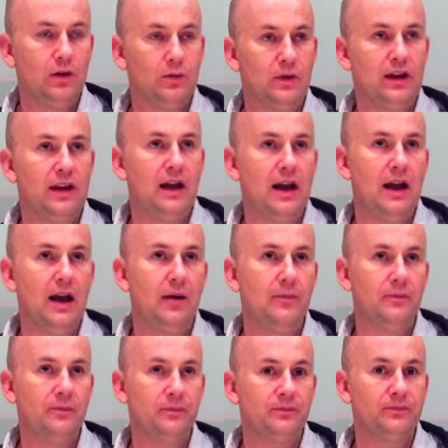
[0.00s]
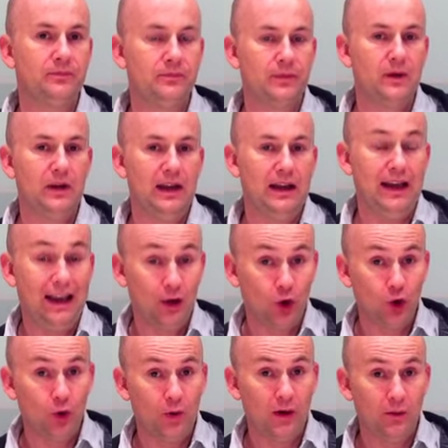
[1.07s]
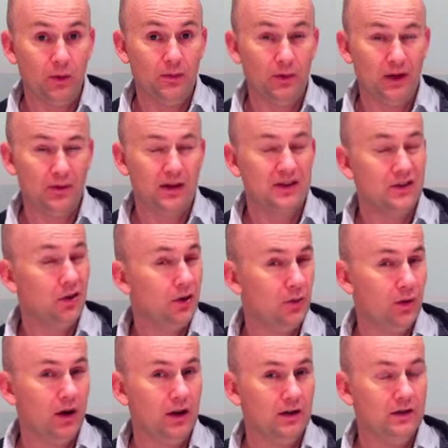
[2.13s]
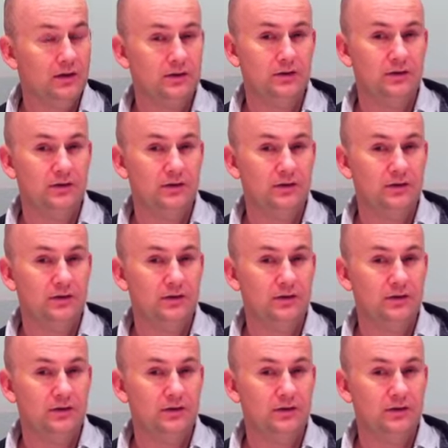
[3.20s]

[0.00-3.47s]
Well, we in Norway we're pretty much the only one.